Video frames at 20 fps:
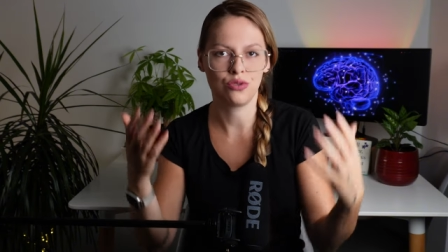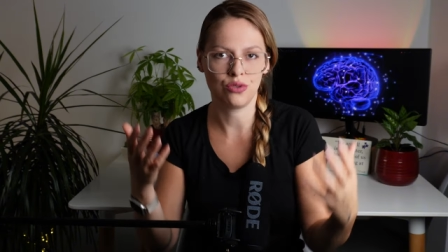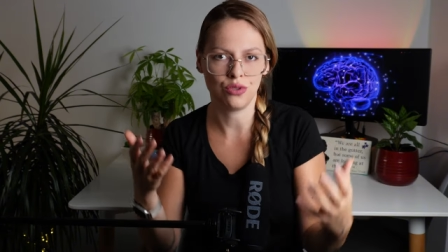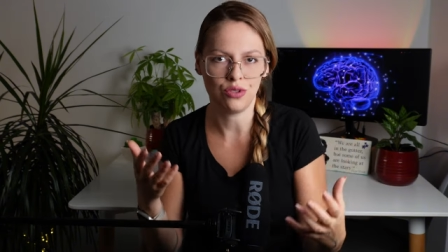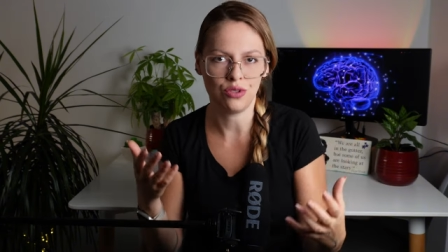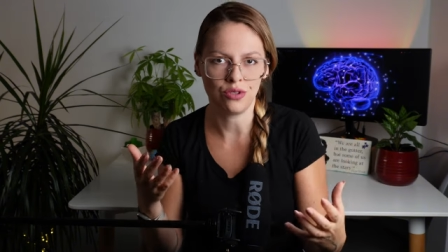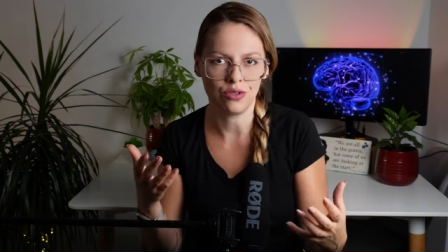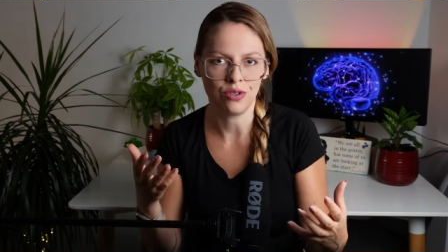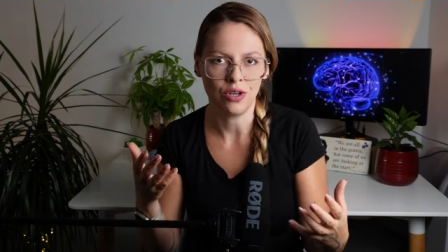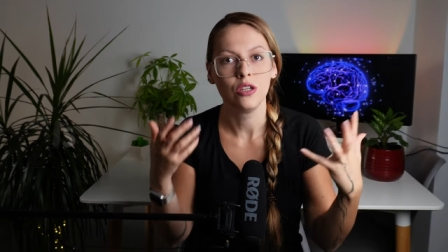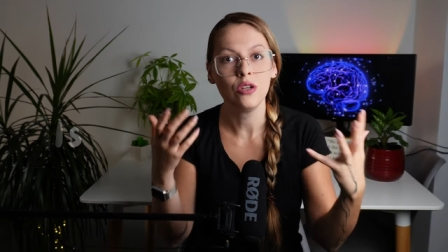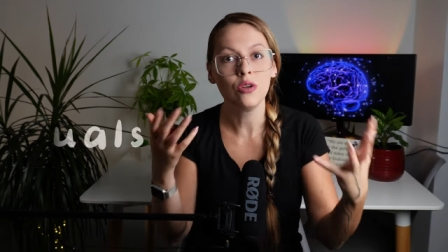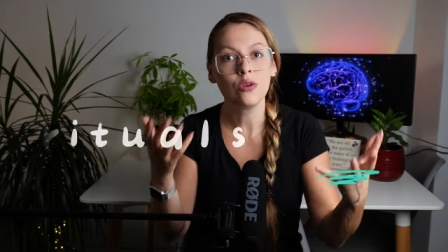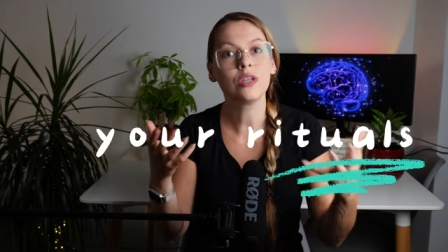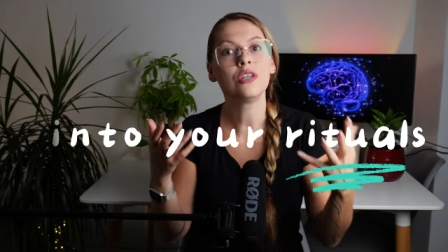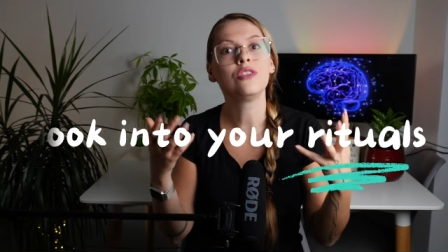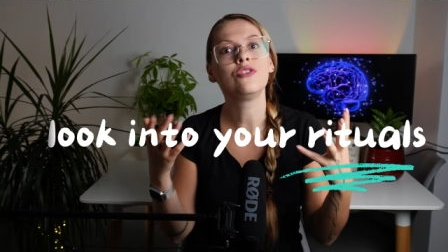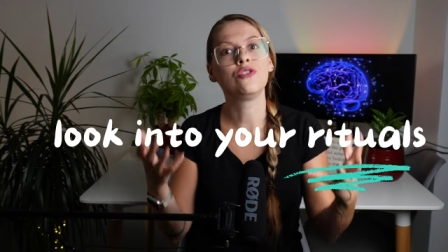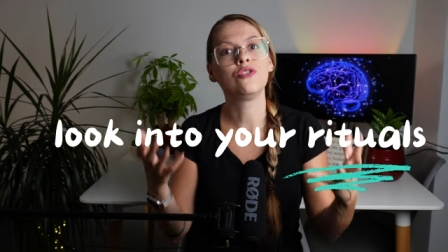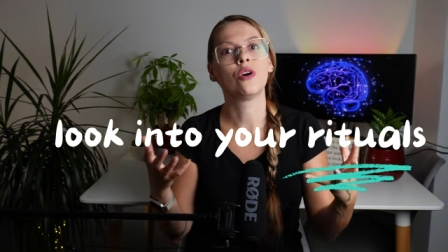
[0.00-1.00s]
to you. Look
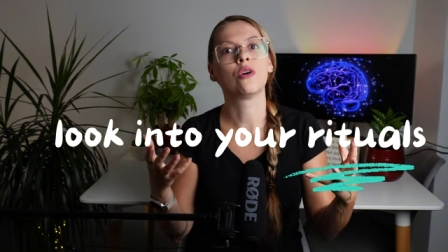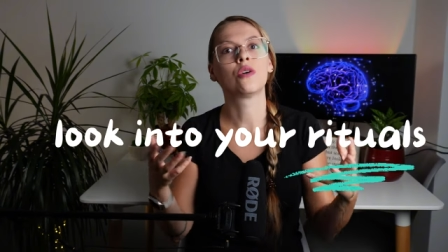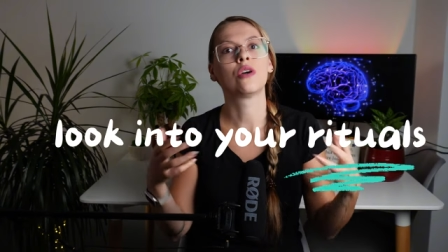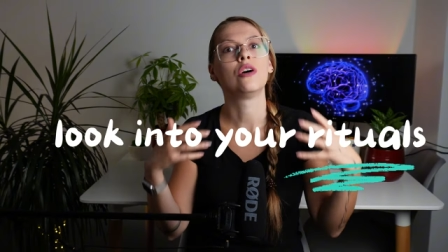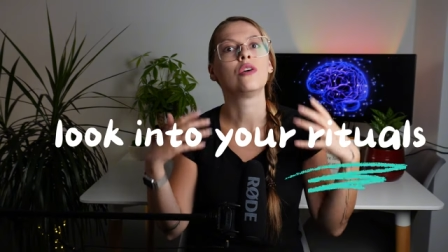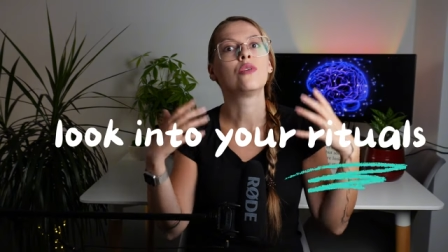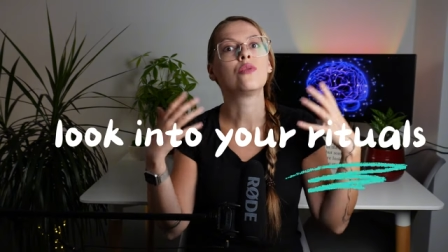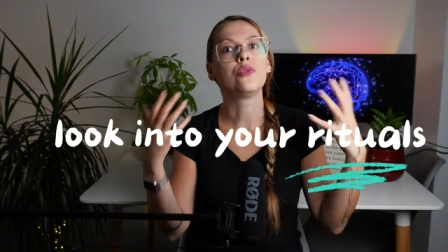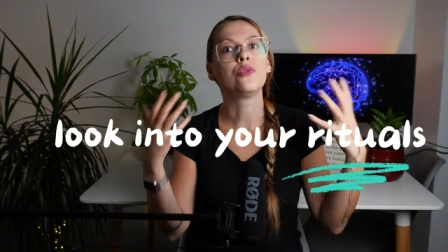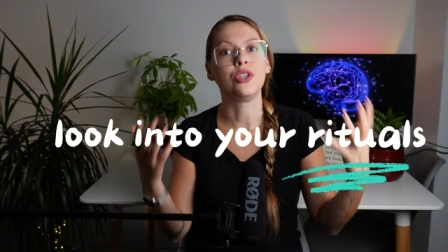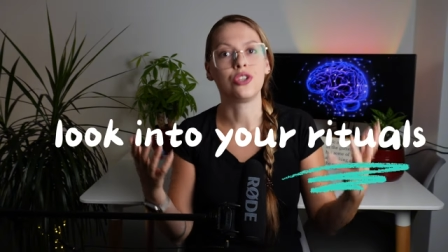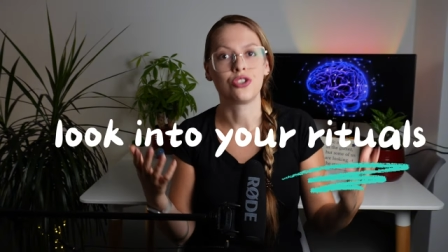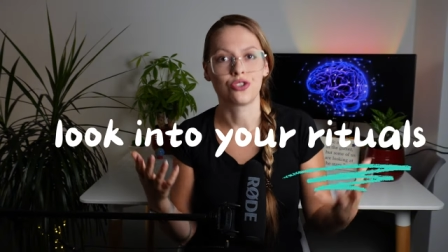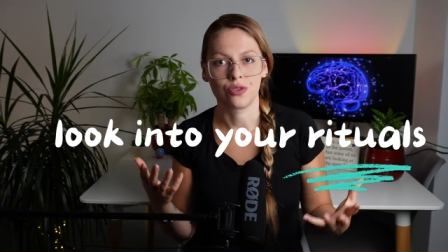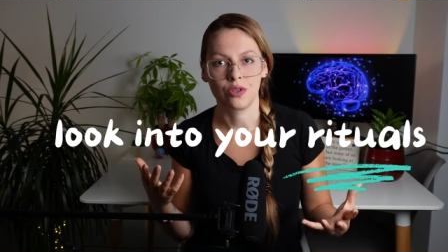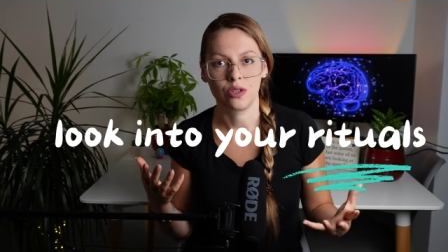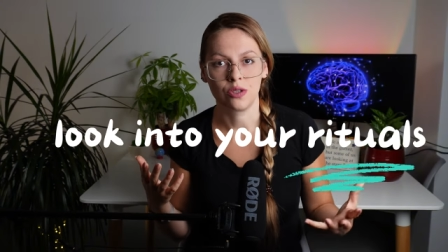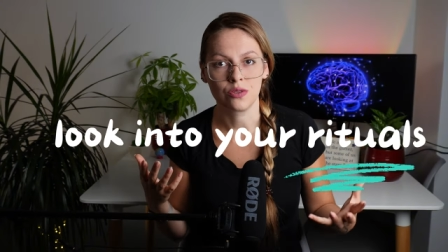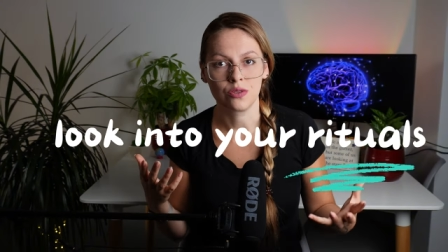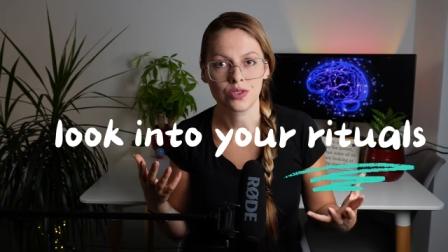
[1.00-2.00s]
at your
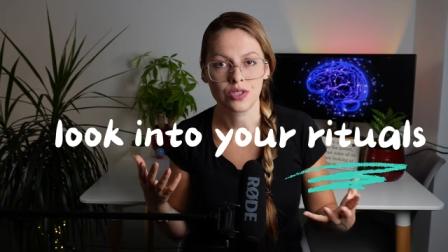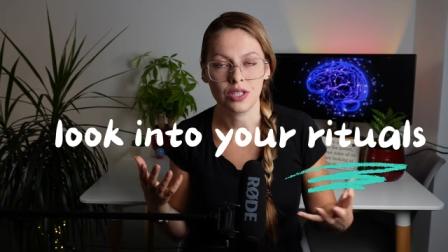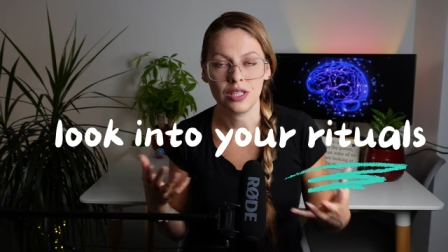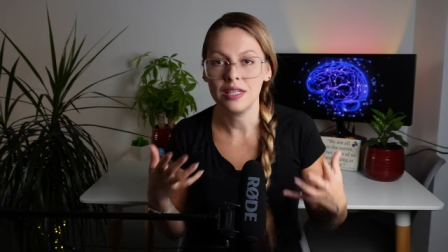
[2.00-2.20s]
rituals.